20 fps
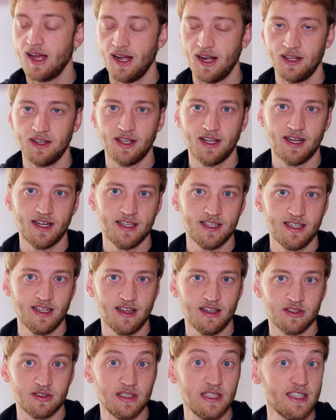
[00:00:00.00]
And
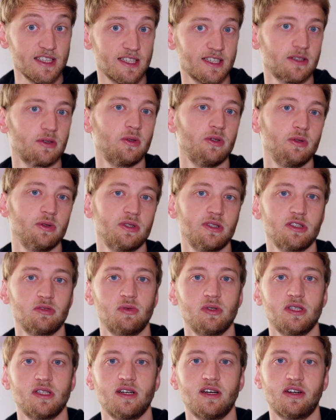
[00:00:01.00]
I really like to use this
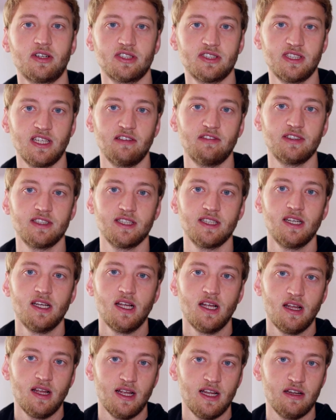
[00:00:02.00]
with the R7
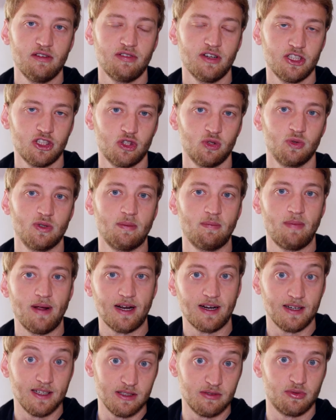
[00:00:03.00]
if I shoot
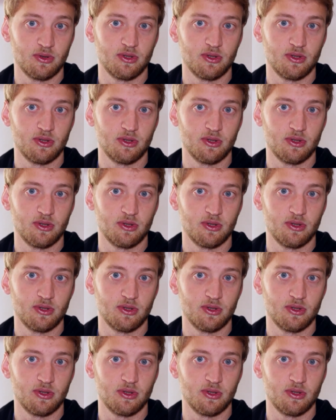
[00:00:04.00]
backlit,